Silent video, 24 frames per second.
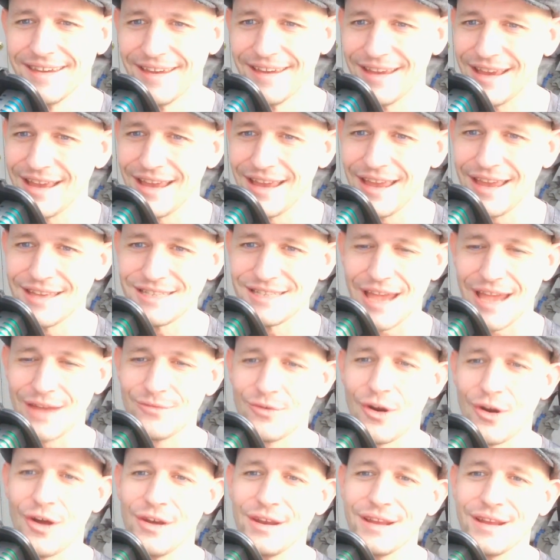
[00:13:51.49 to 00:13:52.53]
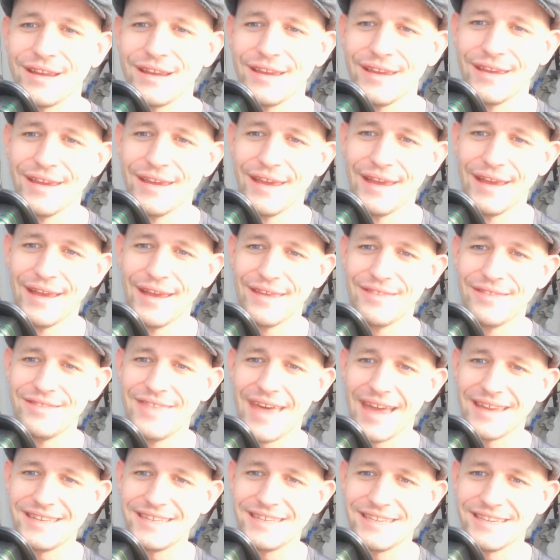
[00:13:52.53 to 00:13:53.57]
It's ironic
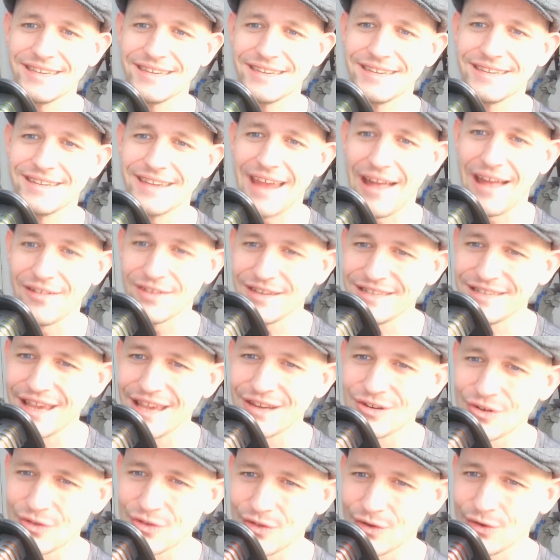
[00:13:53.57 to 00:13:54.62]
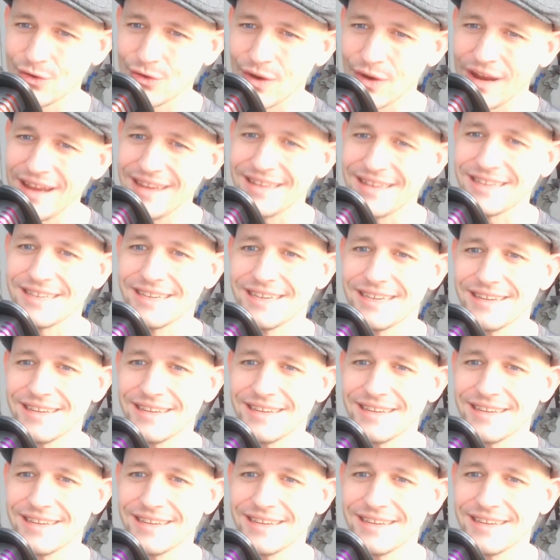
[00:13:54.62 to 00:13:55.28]
that Alexander the Great,